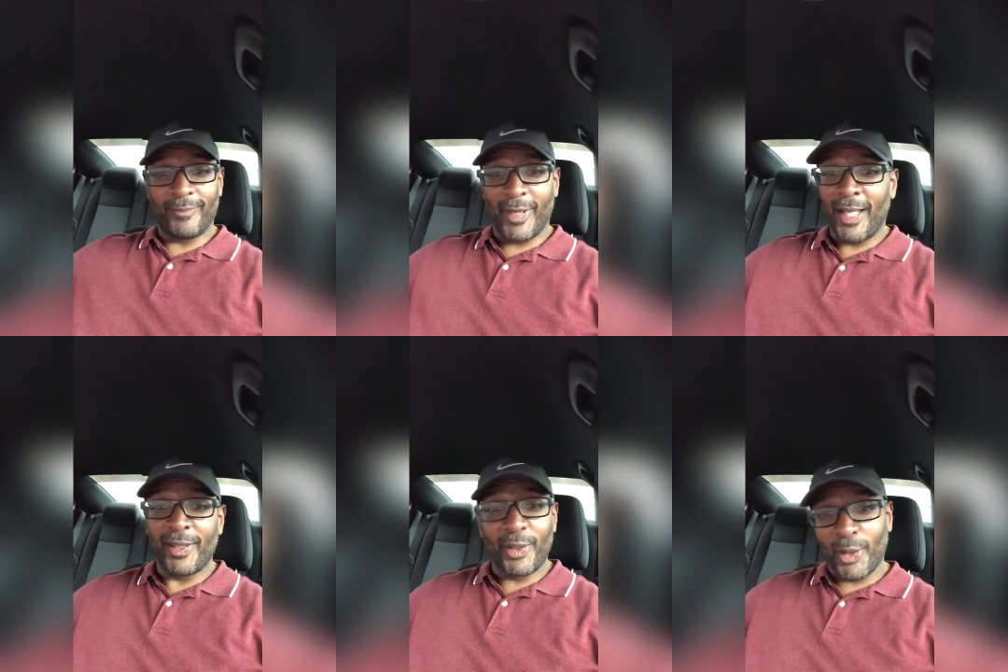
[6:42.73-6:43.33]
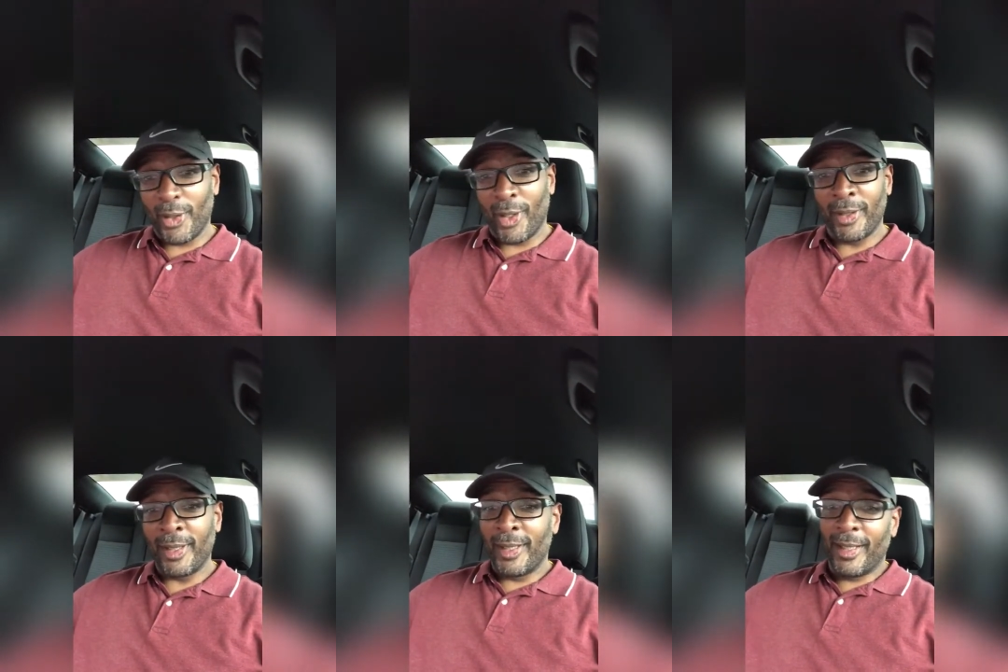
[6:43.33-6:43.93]
engine turn
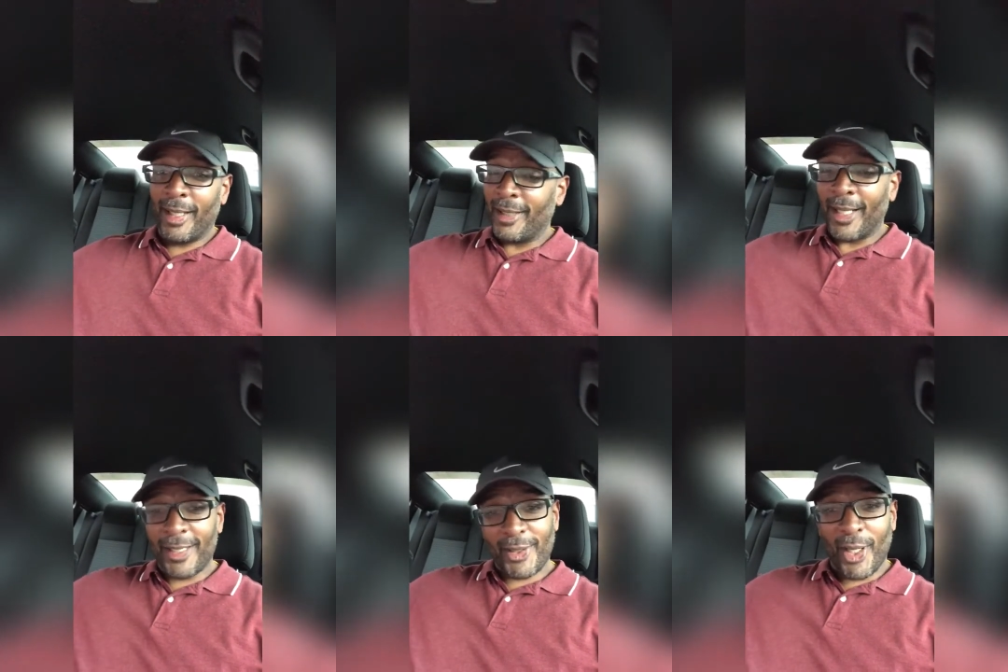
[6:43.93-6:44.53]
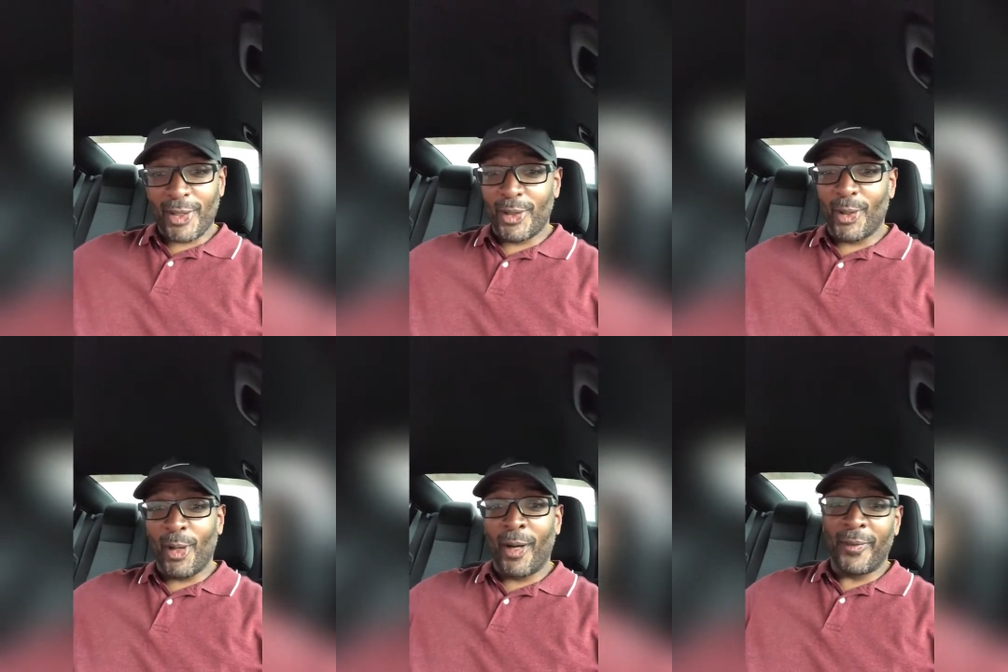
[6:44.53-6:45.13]
on and that exhaust
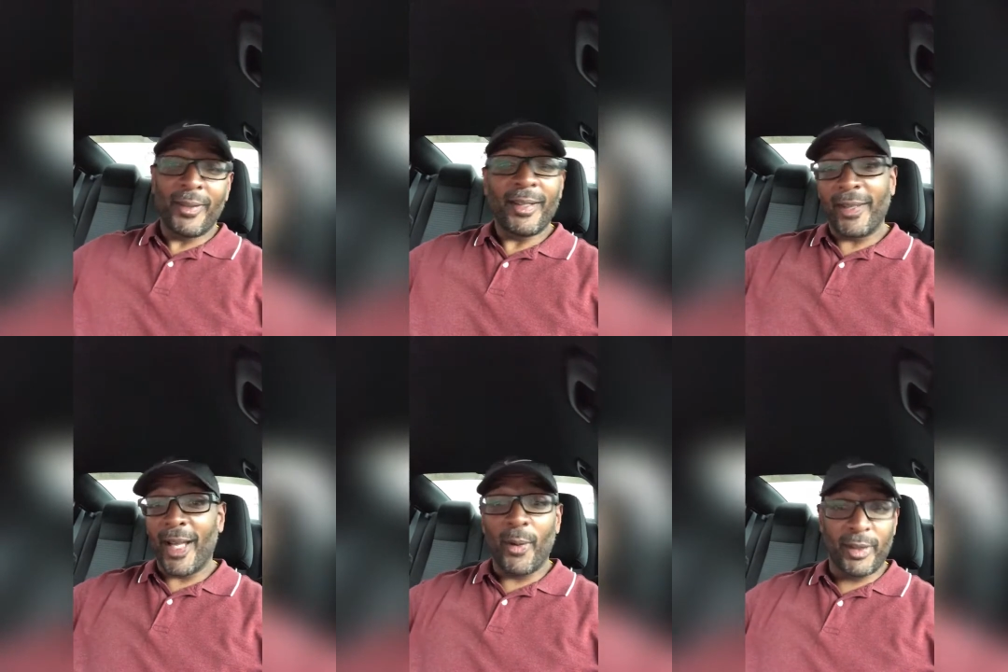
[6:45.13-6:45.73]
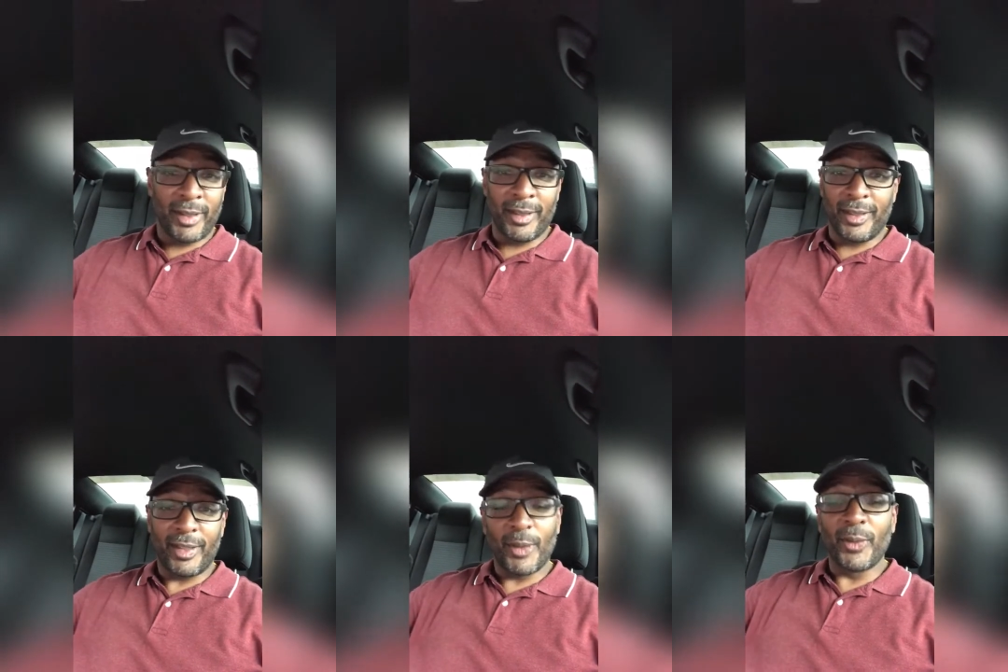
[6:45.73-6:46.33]
go off, that was it.
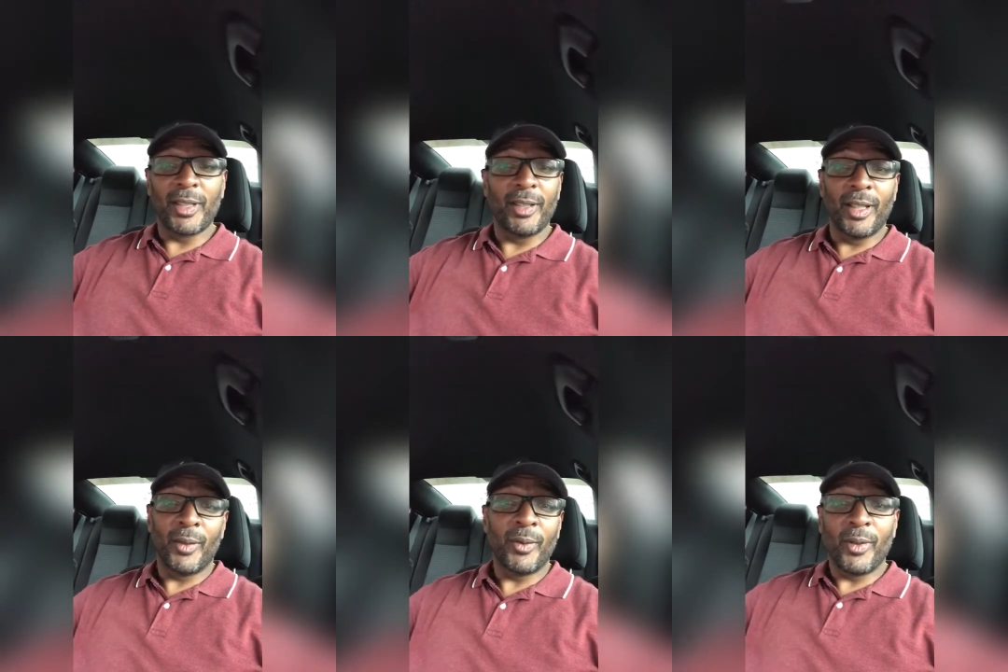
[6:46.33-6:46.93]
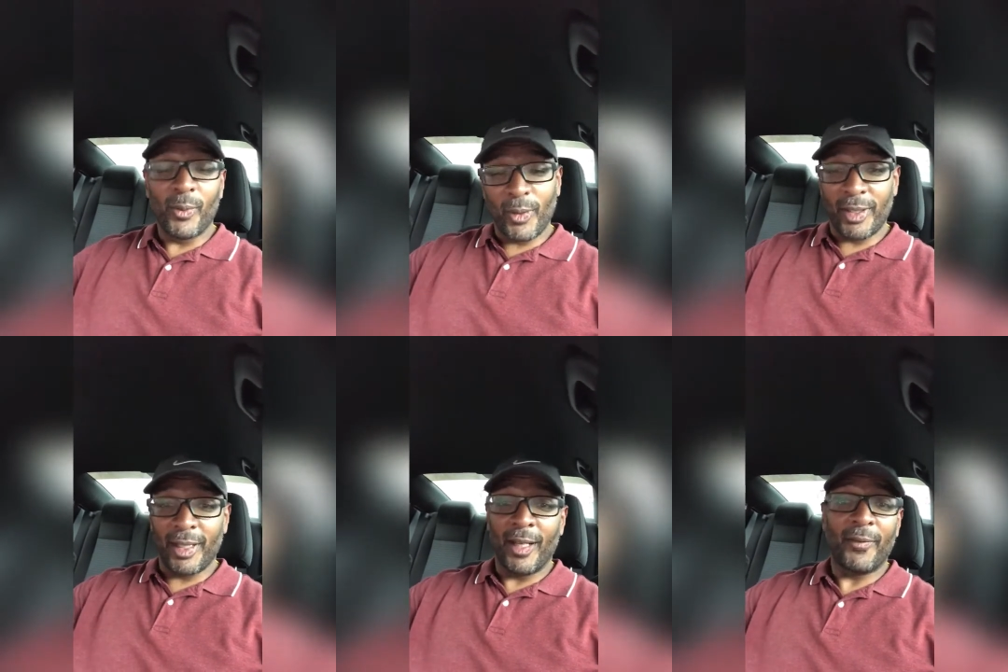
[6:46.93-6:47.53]
She was in love with
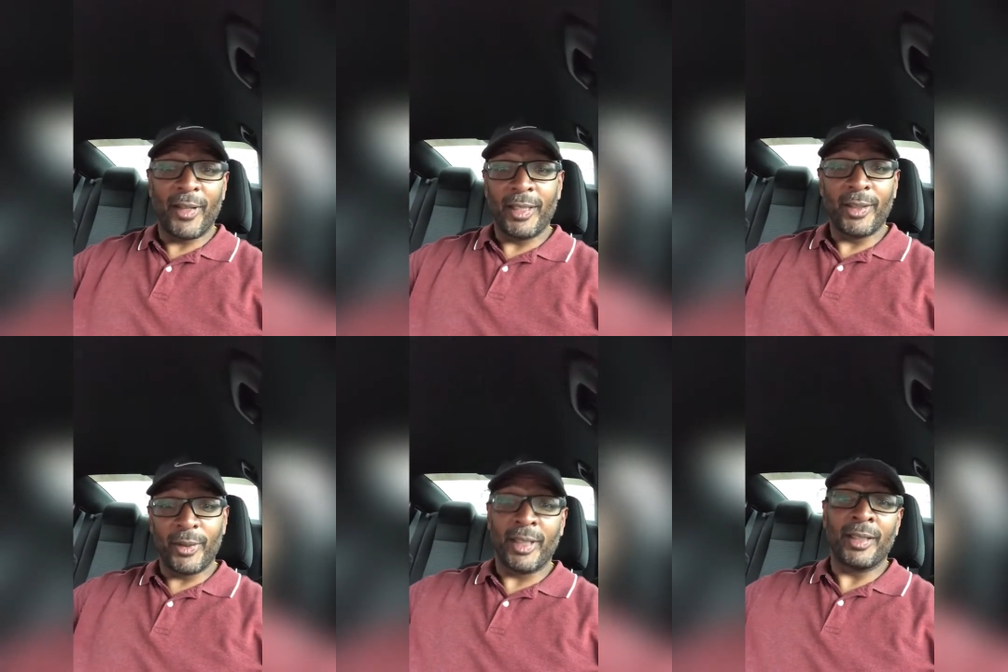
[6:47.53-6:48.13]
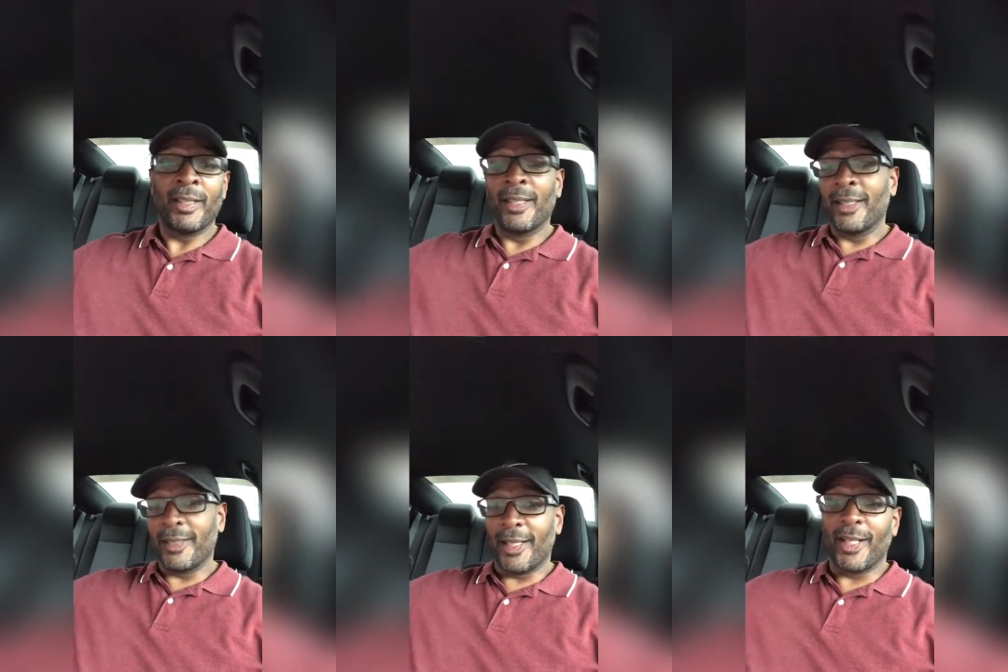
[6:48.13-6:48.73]
the F8 green
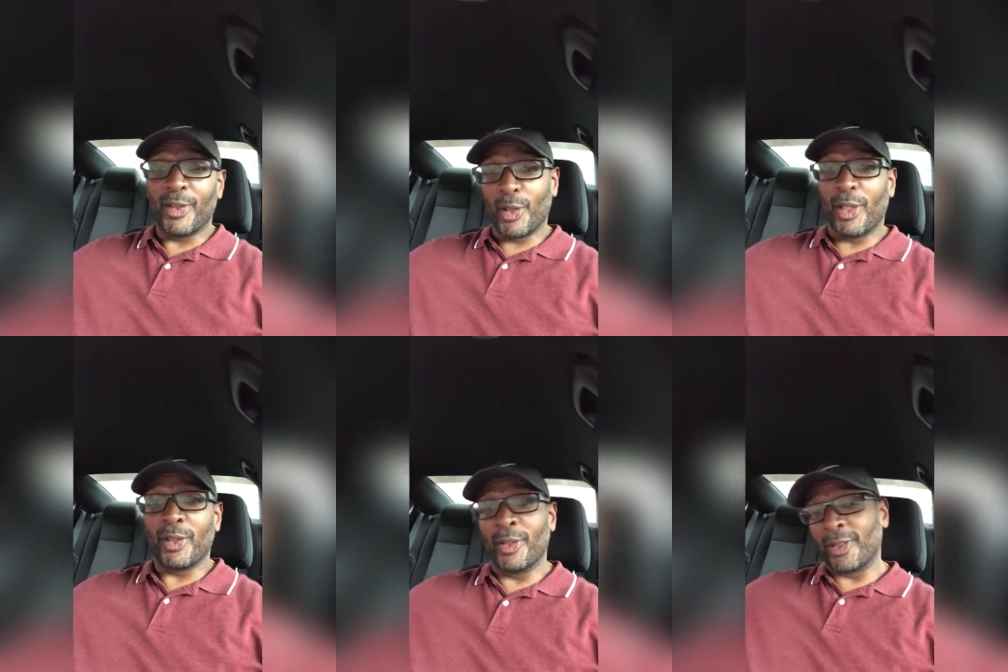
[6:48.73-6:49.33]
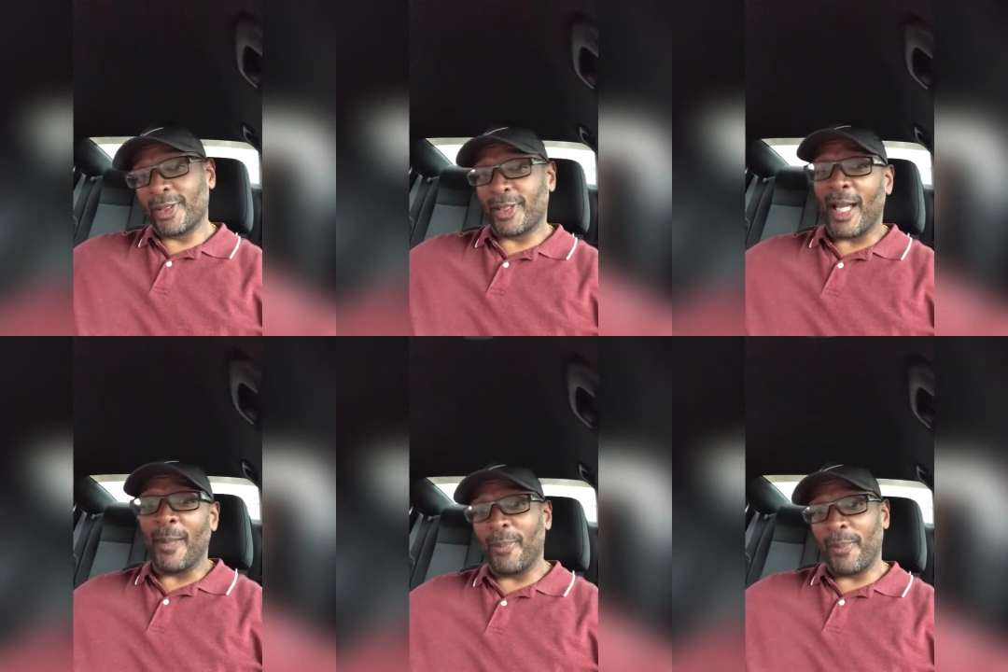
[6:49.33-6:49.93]
Dodge Charger
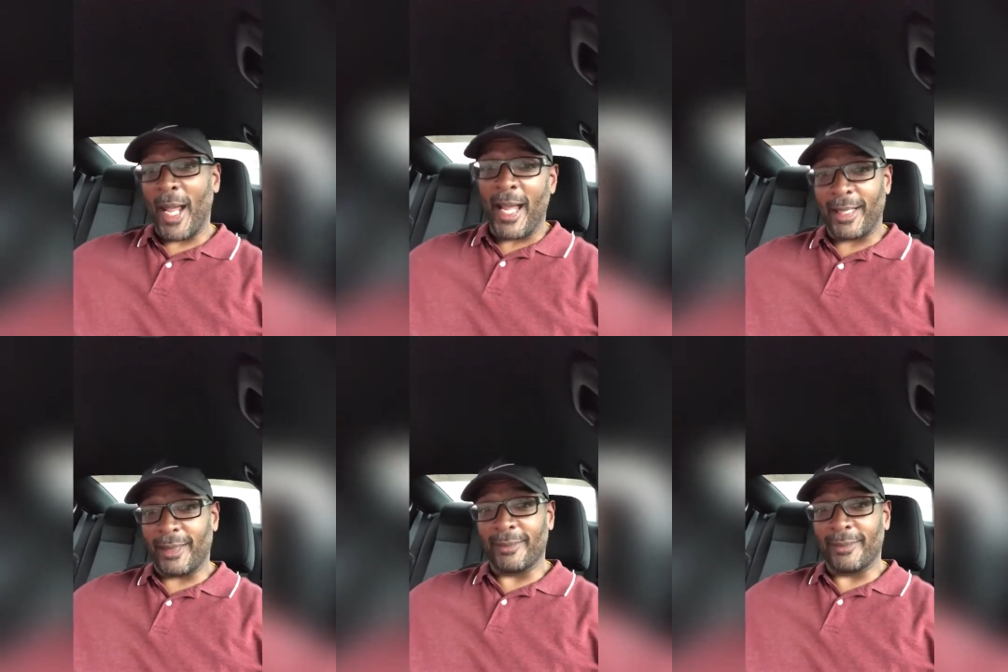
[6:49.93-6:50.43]
Scat Pack.